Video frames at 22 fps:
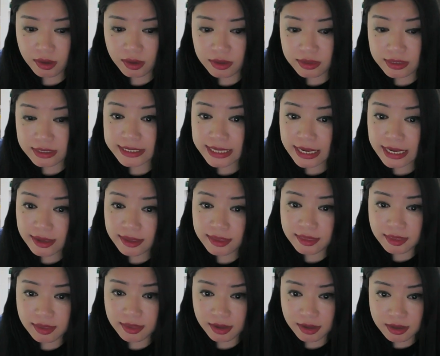The
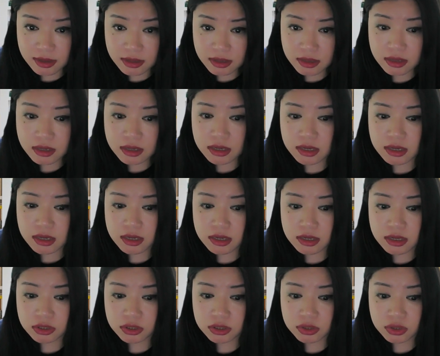second thing
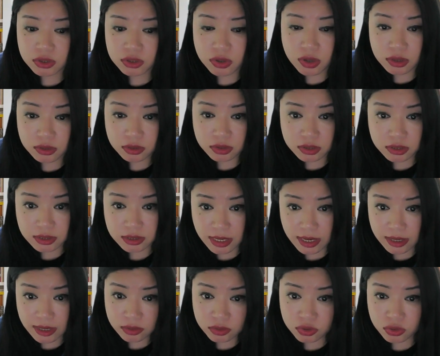is to
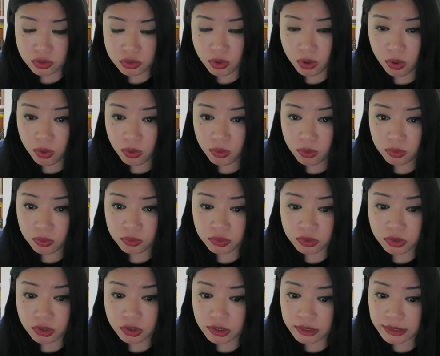understand your own
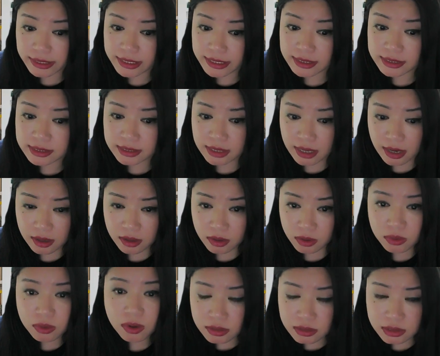learning
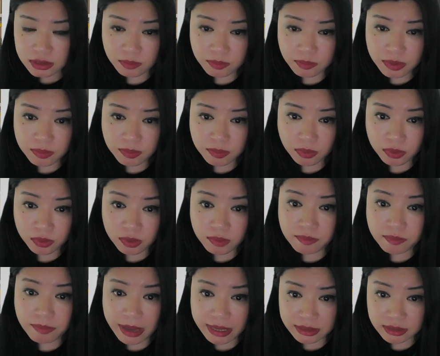style. Some people
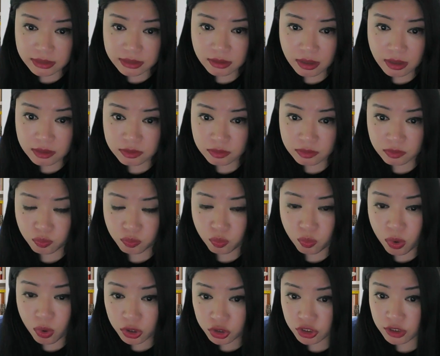learn better at
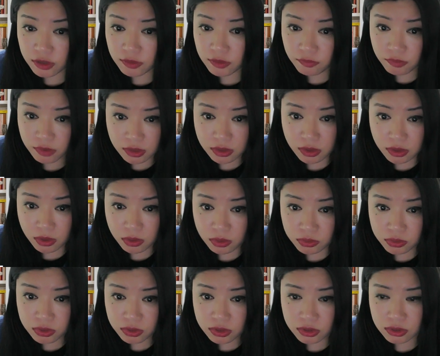watching
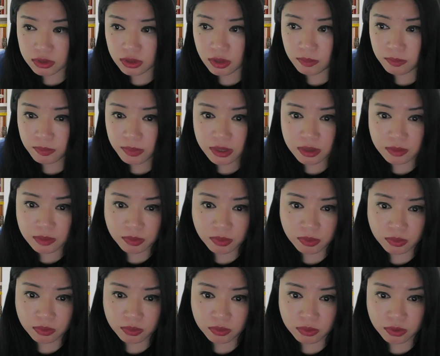videos. Some
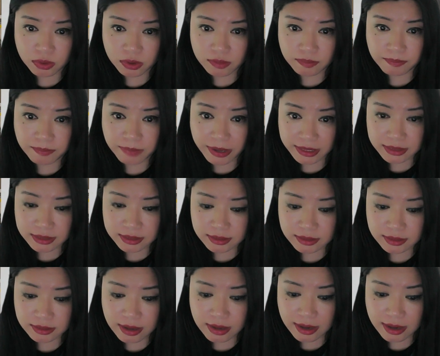people learn better